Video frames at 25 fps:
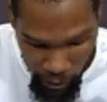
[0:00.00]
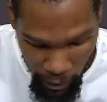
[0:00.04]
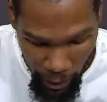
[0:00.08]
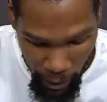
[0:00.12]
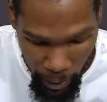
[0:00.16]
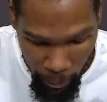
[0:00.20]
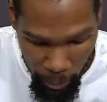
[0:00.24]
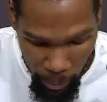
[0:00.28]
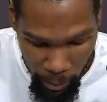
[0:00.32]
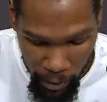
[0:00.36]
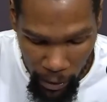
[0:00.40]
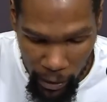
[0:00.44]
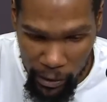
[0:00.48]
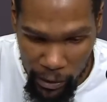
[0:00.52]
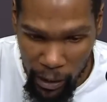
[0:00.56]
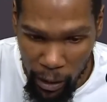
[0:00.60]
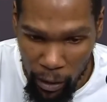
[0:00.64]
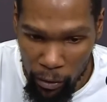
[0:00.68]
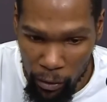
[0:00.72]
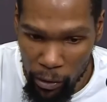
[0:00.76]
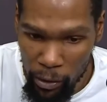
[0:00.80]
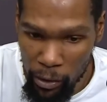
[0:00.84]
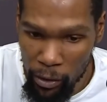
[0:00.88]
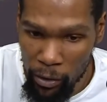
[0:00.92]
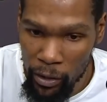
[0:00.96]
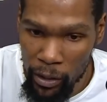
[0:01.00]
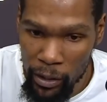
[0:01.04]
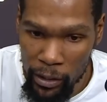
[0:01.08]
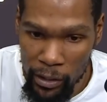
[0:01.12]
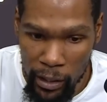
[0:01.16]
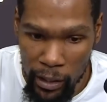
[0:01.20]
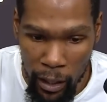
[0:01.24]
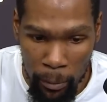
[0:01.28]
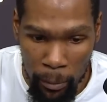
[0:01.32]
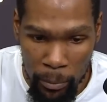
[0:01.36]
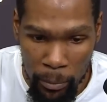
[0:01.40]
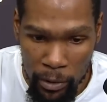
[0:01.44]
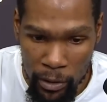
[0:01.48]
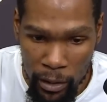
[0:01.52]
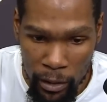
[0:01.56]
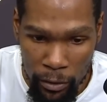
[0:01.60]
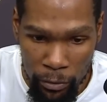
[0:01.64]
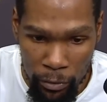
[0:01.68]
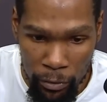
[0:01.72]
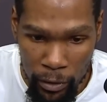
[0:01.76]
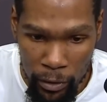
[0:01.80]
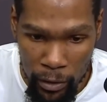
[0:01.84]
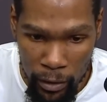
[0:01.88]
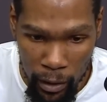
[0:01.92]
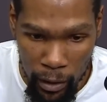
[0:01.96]
how it plays out. You know, each game is
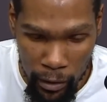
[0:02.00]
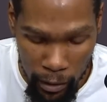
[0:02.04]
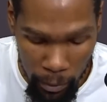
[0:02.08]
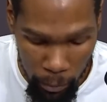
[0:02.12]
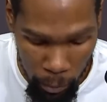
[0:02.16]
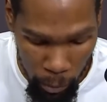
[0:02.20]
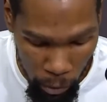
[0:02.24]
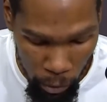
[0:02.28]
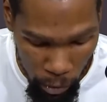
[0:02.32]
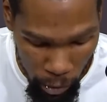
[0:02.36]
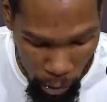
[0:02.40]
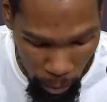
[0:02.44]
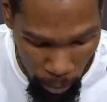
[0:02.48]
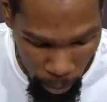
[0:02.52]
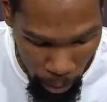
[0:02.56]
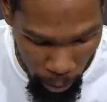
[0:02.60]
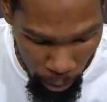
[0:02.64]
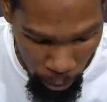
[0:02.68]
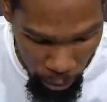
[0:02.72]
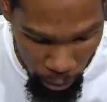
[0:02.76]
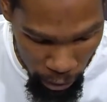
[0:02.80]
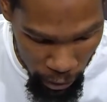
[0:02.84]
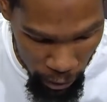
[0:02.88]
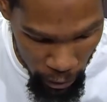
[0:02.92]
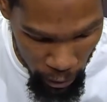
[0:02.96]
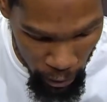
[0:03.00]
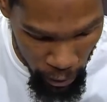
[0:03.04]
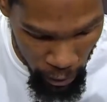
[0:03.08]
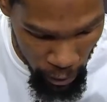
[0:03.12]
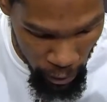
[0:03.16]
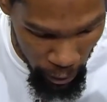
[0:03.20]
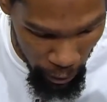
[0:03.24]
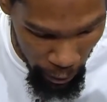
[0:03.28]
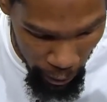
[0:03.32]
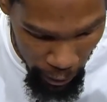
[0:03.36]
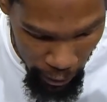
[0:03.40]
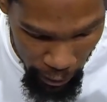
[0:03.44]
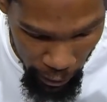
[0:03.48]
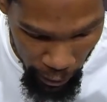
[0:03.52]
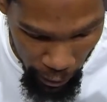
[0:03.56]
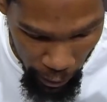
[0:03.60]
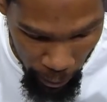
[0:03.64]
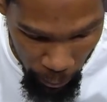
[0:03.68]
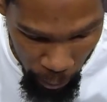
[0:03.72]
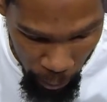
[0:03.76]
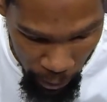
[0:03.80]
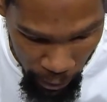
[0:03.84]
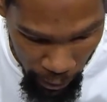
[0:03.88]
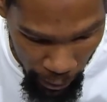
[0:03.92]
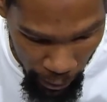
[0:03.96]
different. I think we want to approach each game
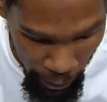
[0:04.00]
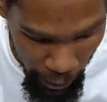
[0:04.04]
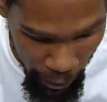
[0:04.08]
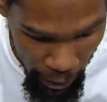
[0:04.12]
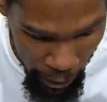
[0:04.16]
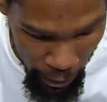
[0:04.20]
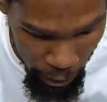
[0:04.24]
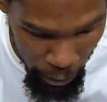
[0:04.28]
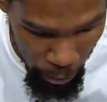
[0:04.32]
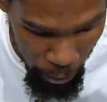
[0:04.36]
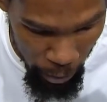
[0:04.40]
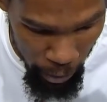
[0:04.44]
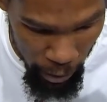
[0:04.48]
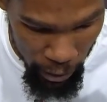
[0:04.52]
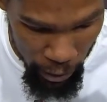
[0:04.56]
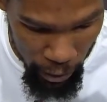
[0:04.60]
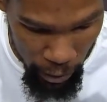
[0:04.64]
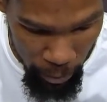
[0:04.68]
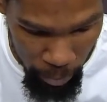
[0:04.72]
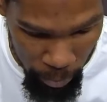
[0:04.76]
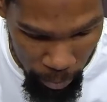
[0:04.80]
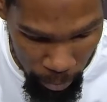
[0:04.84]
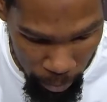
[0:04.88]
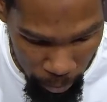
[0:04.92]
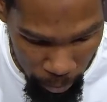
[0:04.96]
with that attitude of just